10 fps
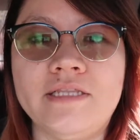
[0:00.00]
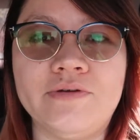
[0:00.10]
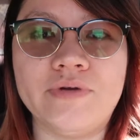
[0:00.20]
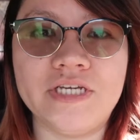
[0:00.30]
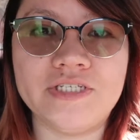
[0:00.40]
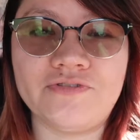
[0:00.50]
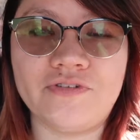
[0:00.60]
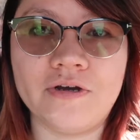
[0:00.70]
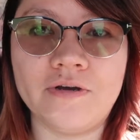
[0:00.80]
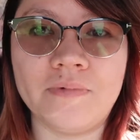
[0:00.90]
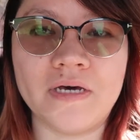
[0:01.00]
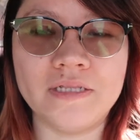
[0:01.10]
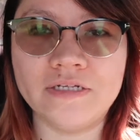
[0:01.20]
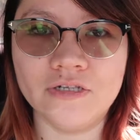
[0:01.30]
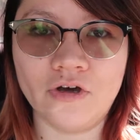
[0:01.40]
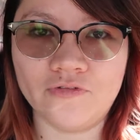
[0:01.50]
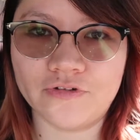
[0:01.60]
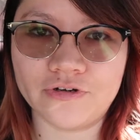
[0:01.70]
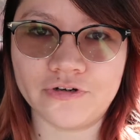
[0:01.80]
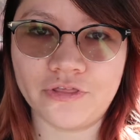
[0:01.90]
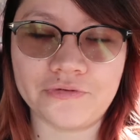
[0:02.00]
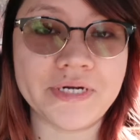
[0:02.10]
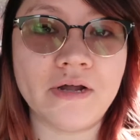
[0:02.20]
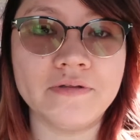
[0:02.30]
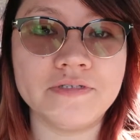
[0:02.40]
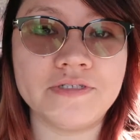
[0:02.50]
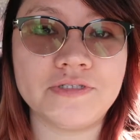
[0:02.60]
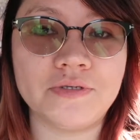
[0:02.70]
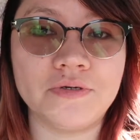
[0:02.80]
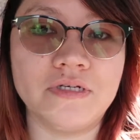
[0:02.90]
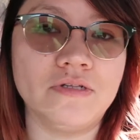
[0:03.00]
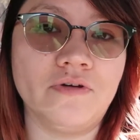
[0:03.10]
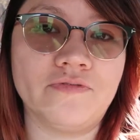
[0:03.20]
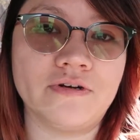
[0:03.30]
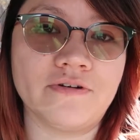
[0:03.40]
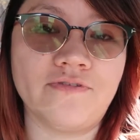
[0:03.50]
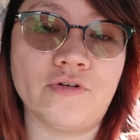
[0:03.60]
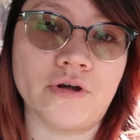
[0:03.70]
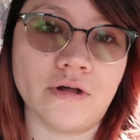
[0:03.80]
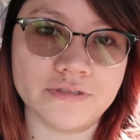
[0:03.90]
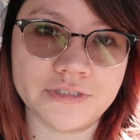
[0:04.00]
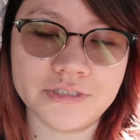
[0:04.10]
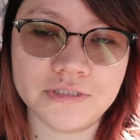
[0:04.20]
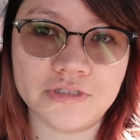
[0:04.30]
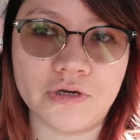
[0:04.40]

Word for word: they range from a little over $3 to a little over $4.